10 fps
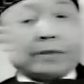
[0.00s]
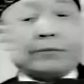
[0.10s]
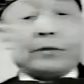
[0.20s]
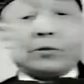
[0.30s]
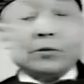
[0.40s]

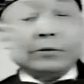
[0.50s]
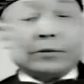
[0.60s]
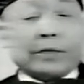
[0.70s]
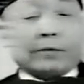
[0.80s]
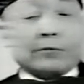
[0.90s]
of the
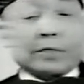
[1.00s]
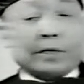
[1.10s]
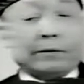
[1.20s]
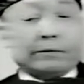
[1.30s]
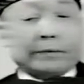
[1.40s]
truth of
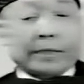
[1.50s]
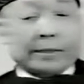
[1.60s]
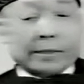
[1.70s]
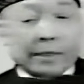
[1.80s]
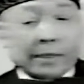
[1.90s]
self
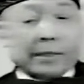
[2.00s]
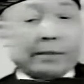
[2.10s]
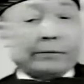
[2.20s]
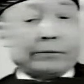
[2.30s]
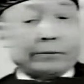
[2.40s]
and
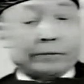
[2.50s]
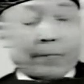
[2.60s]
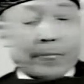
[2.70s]
kind